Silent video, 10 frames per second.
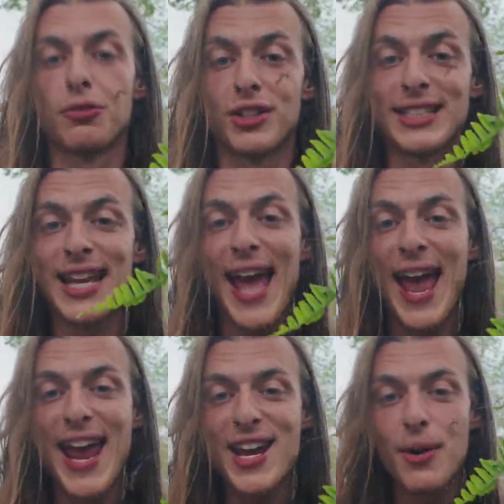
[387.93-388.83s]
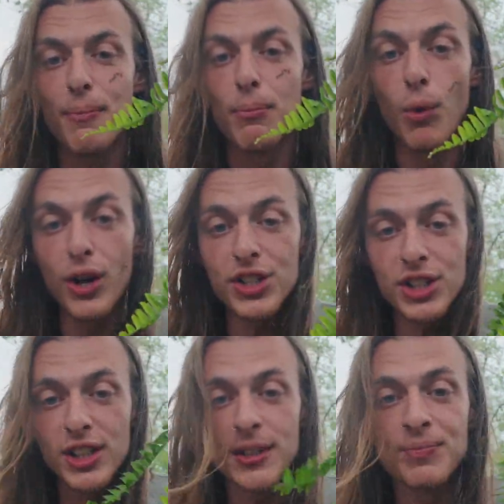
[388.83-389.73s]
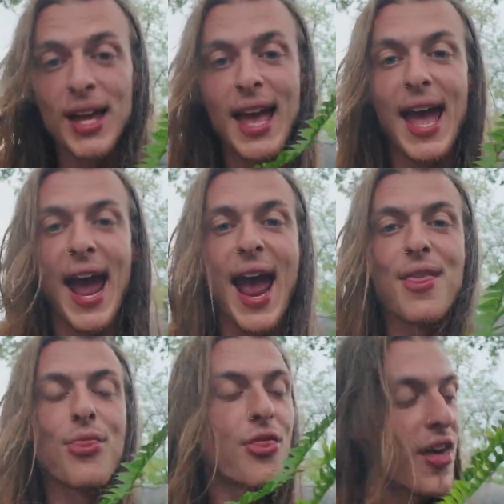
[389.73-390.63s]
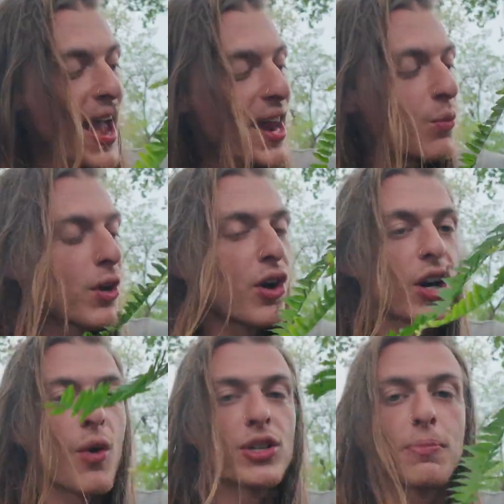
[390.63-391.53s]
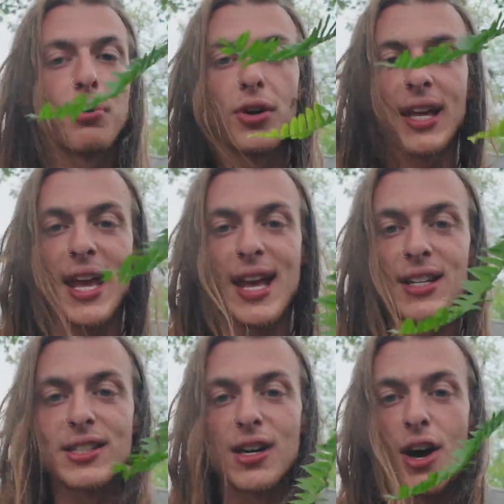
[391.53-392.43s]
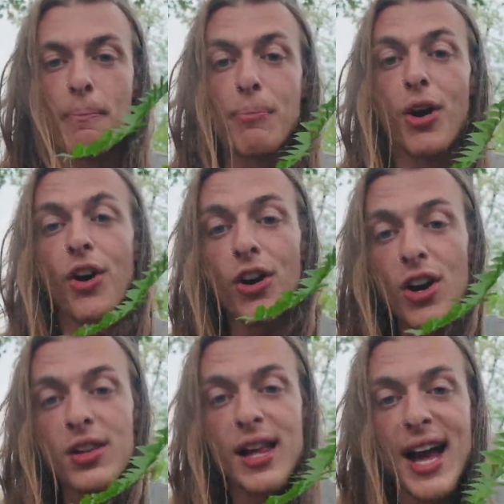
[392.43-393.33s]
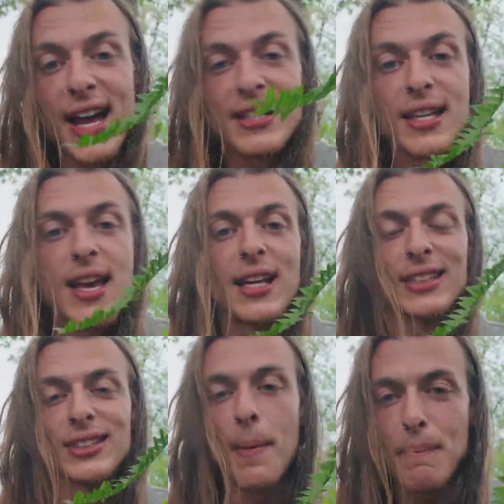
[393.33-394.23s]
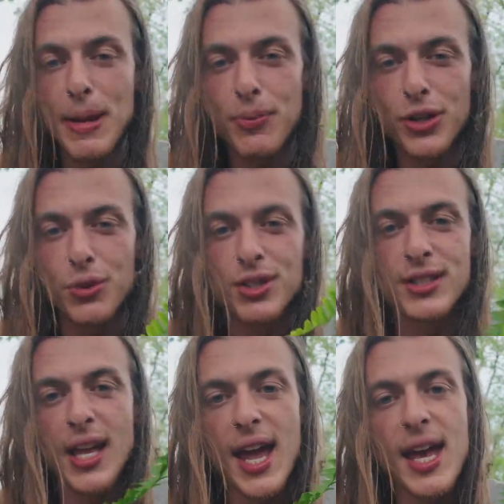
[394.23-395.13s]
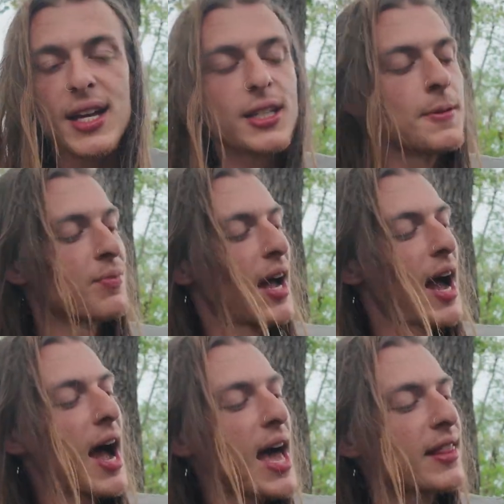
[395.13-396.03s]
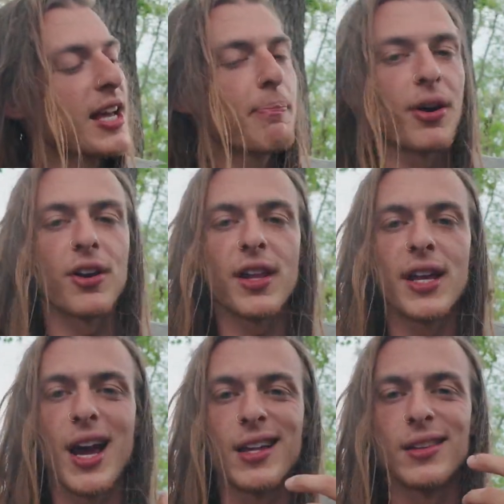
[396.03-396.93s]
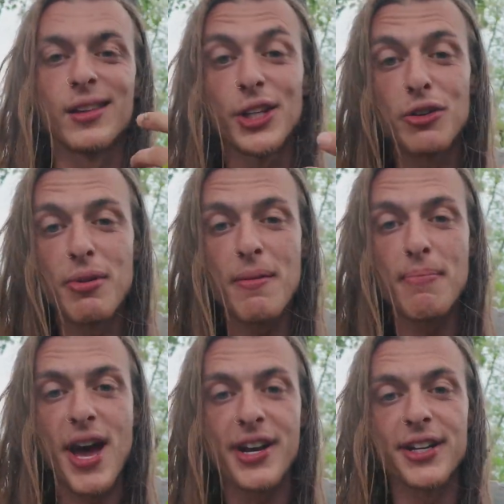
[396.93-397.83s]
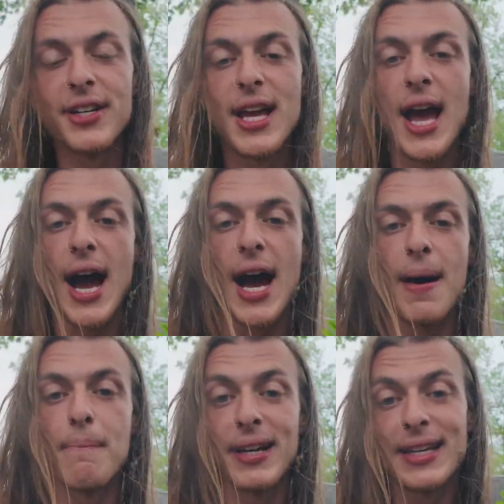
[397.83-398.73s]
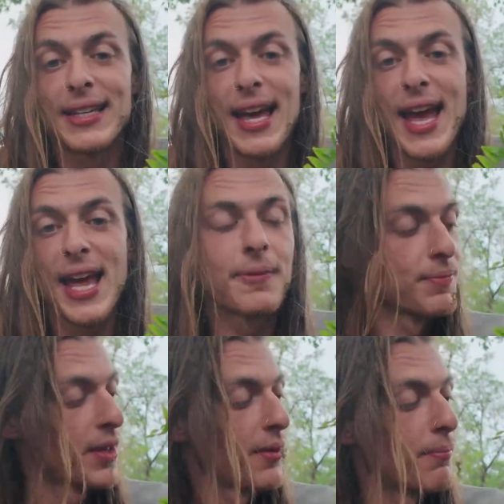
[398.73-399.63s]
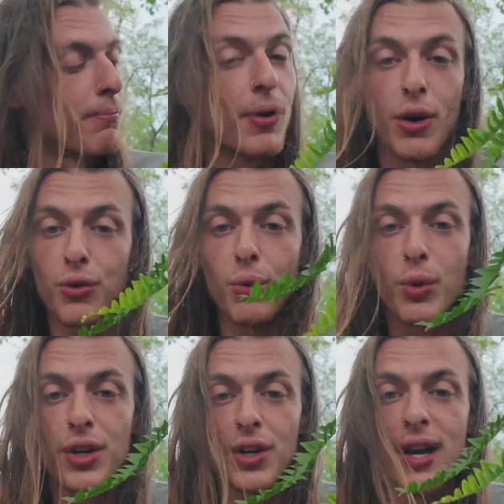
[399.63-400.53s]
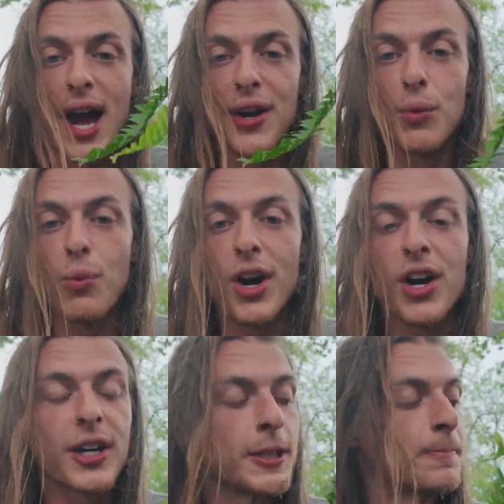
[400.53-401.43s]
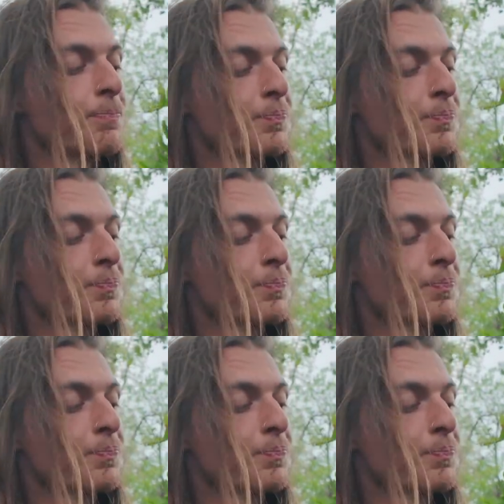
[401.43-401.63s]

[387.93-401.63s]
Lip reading: retain moisture. And then we are going to put in some perlite. Some people use sand. I like perlite a little bit better, but again, both will kind of work.